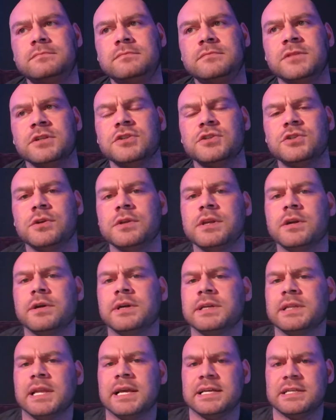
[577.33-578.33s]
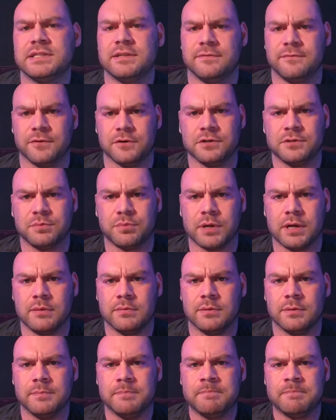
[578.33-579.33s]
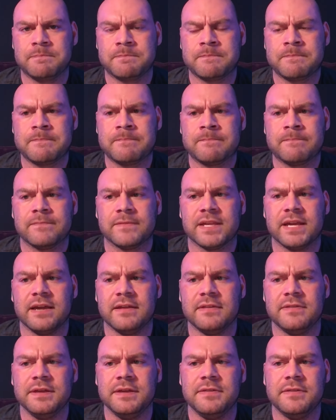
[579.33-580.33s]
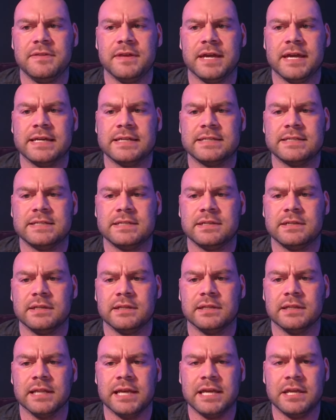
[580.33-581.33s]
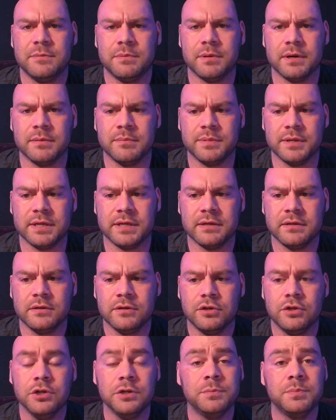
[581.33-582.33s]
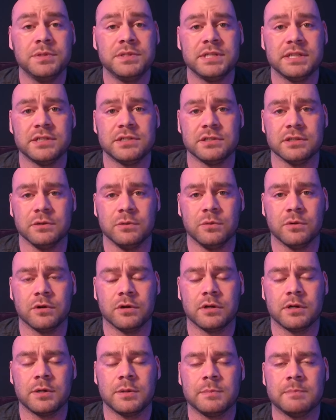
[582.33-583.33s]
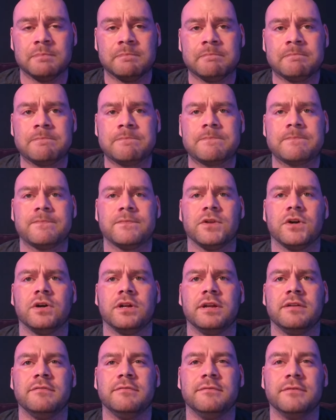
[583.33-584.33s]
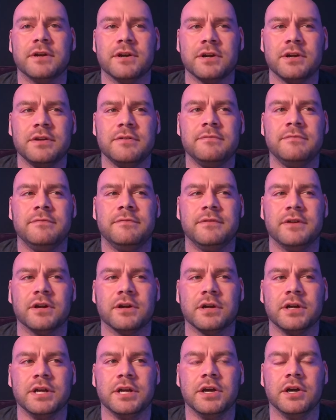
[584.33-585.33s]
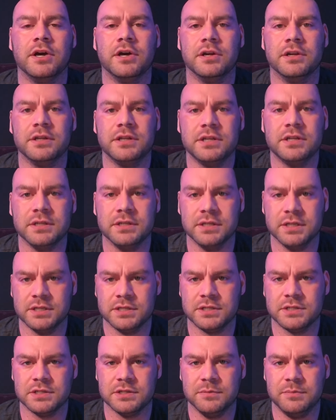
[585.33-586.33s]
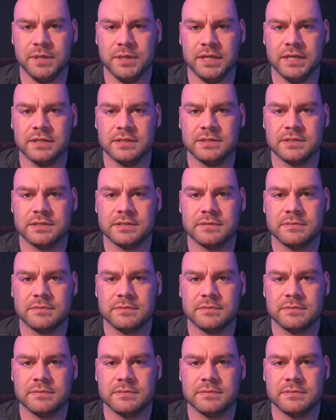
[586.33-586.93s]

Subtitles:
So therein lies the first problem. I think that length pumping could potentially work on a very, very unconditioned penis,